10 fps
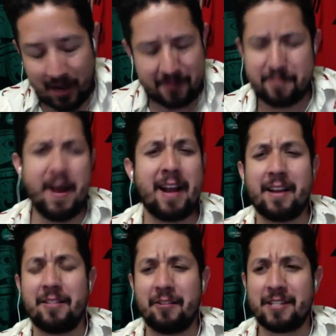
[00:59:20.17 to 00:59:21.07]
that comes
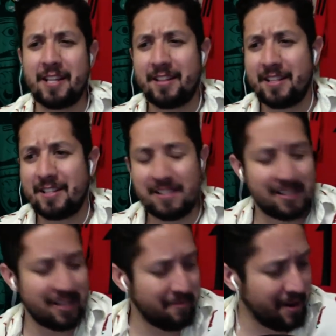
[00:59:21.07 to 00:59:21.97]
back and looks at
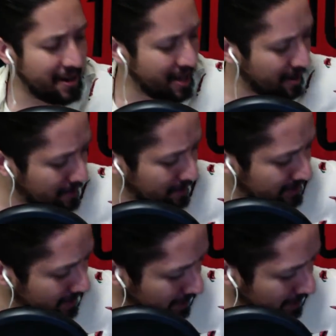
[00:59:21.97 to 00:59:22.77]
this. I mean, a year ago we were